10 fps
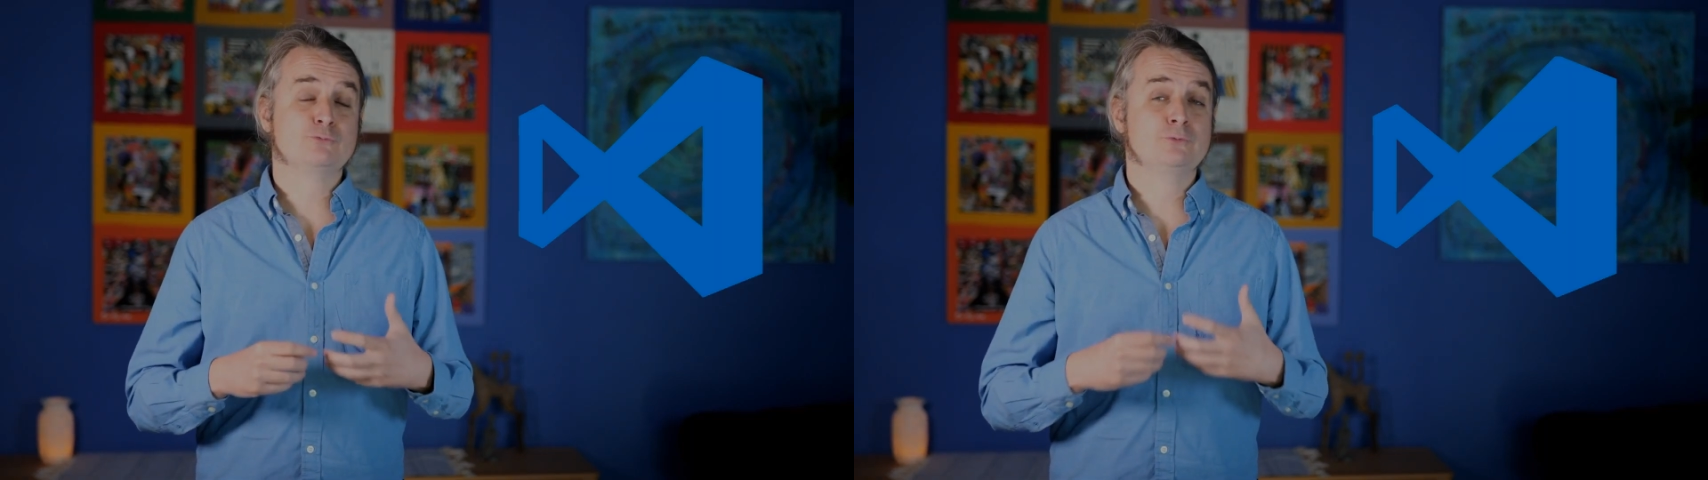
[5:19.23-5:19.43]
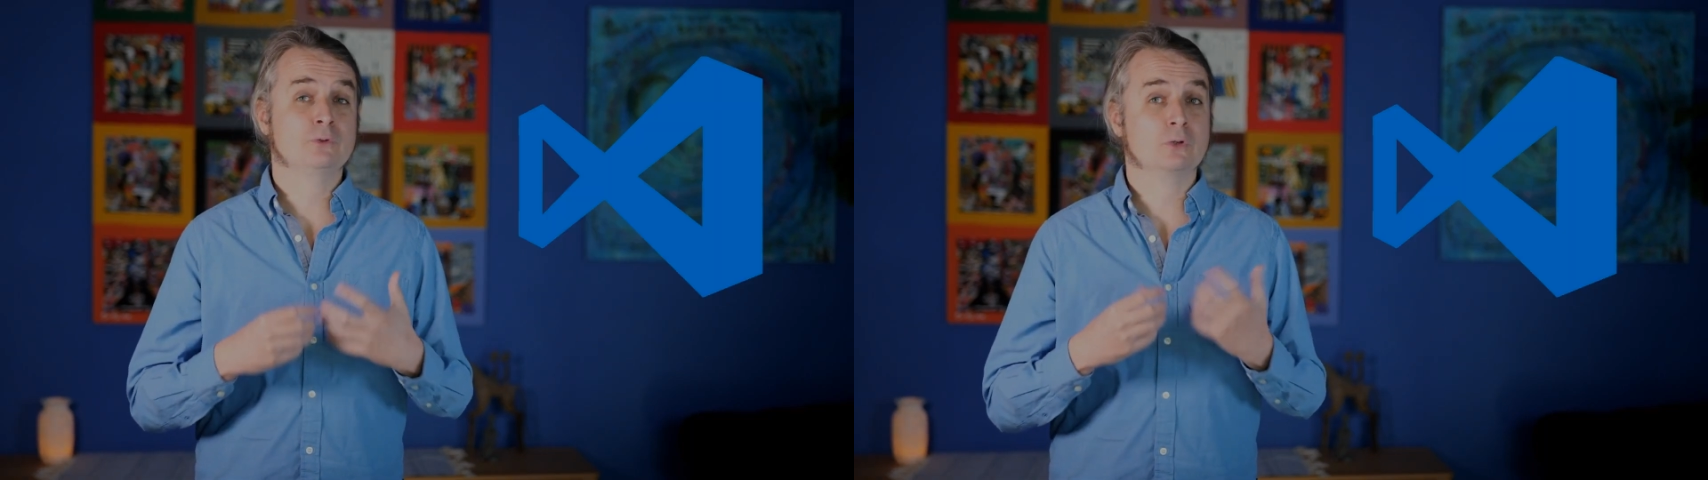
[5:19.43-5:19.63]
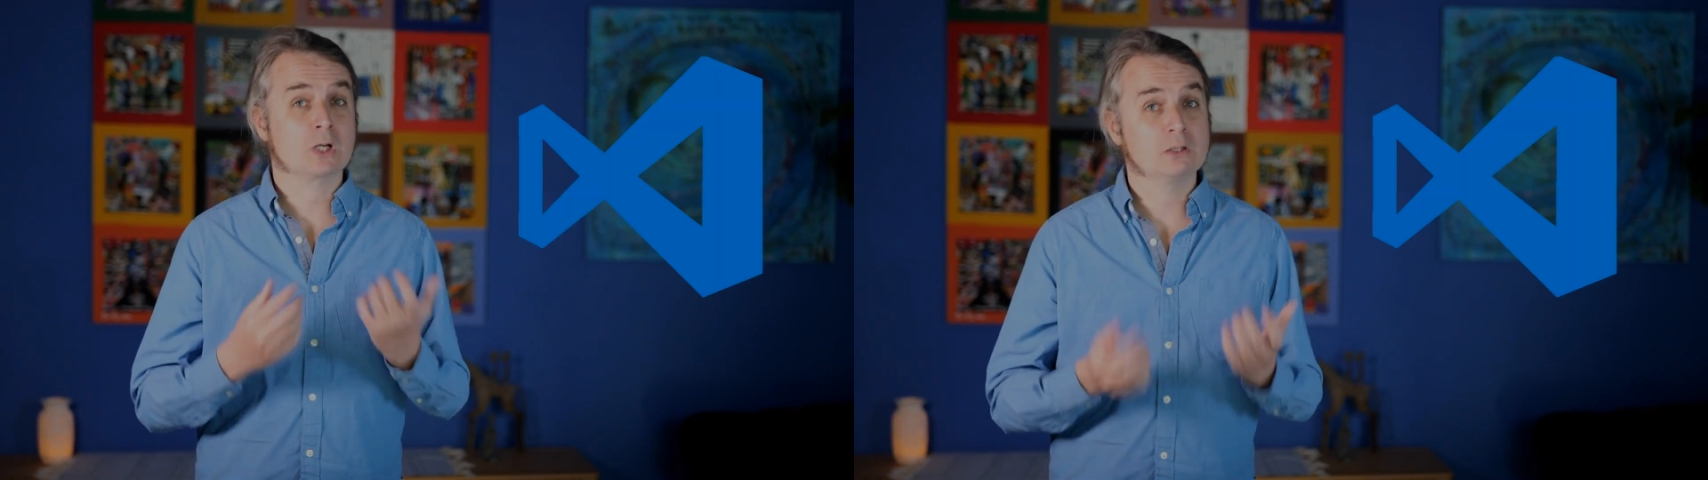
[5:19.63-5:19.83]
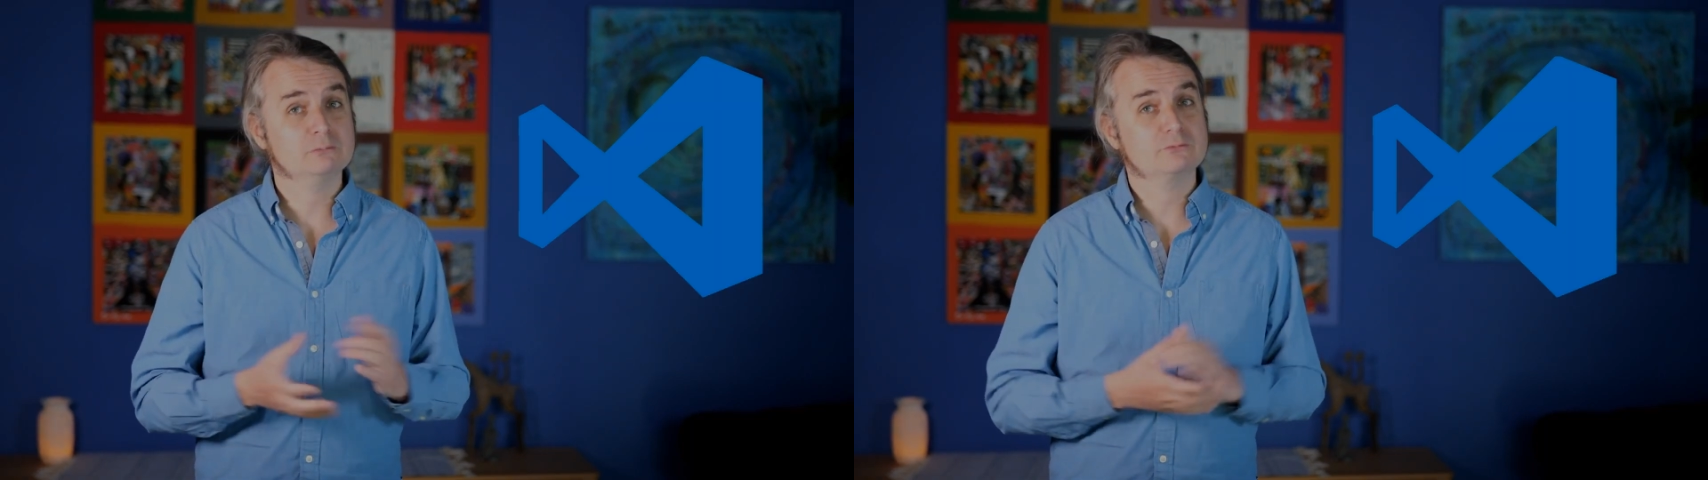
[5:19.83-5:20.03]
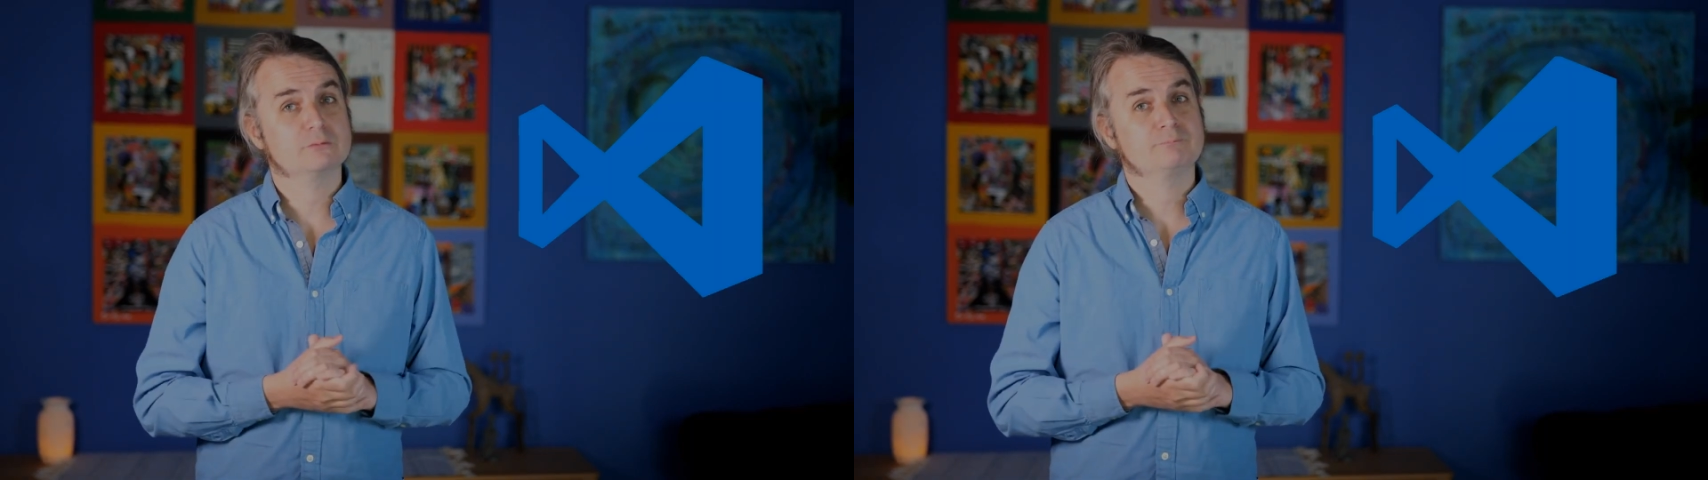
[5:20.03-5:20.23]
Studio
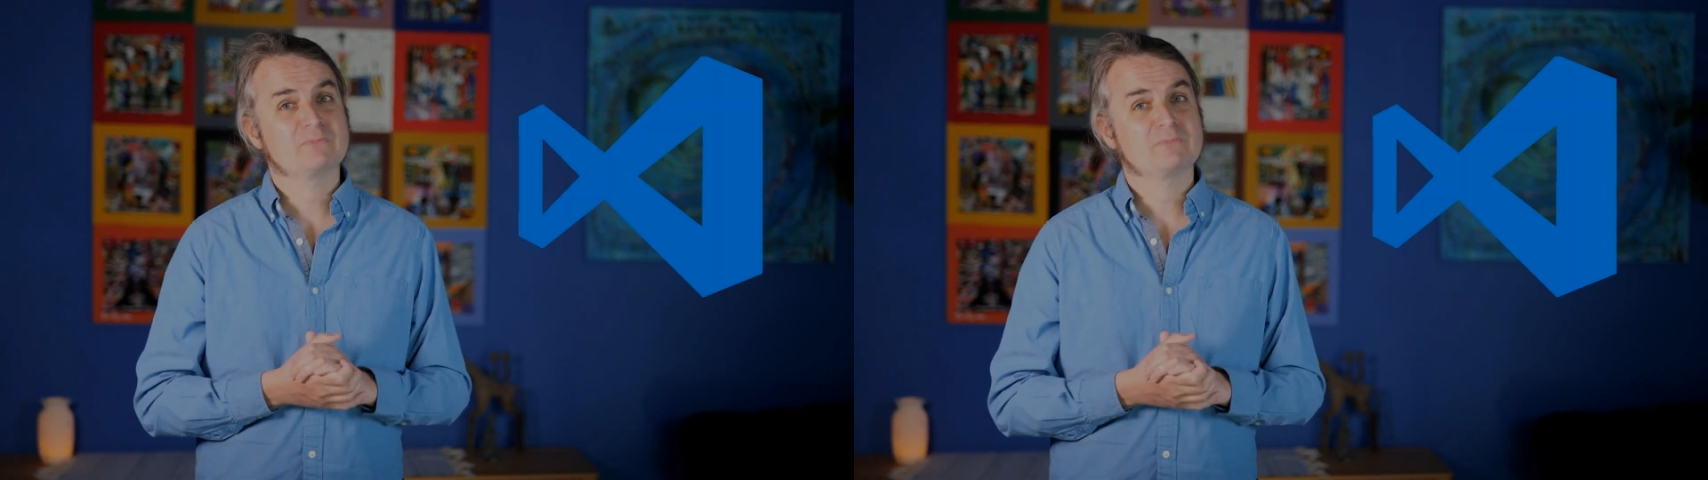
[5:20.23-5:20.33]
Code,